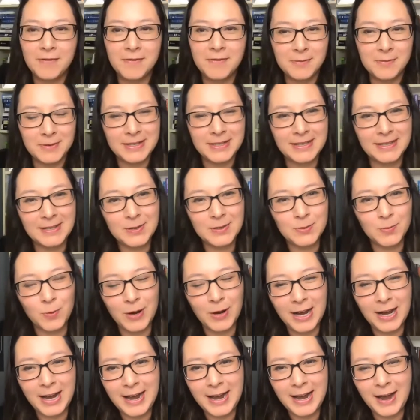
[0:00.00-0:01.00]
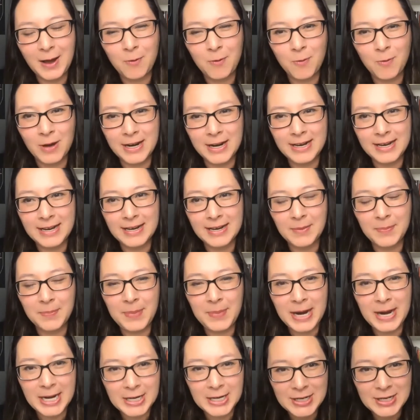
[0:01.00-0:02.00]
the reasons why I wanted
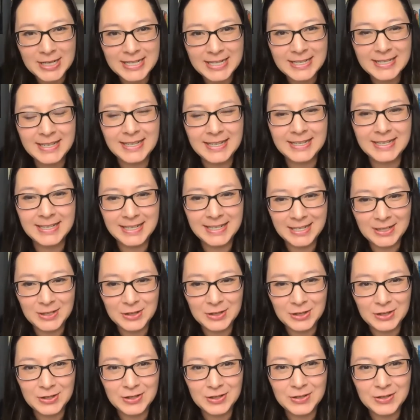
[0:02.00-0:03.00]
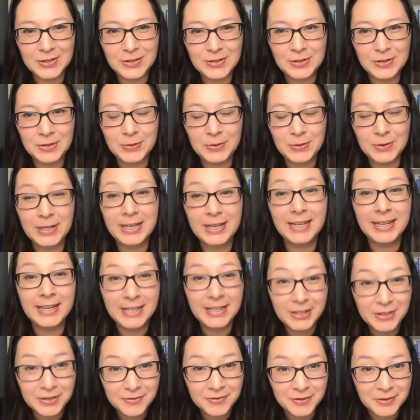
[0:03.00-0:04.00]
parents and teachers to
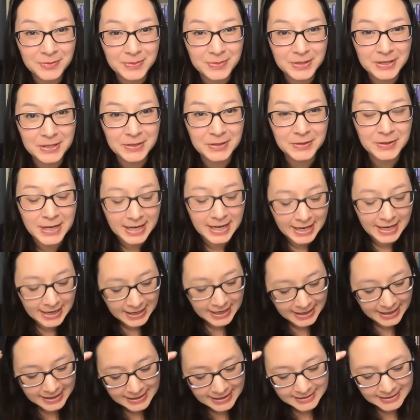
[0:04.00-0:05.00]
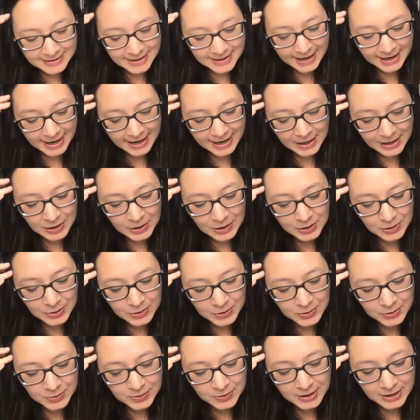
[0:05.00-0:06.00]
hear from you is that
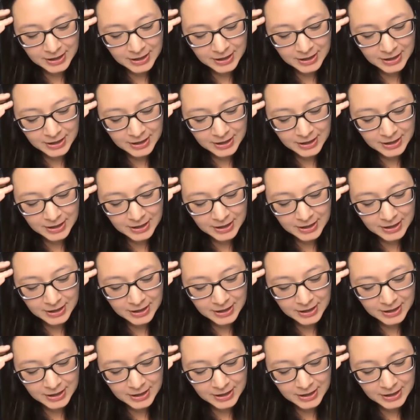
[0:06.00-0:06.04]
you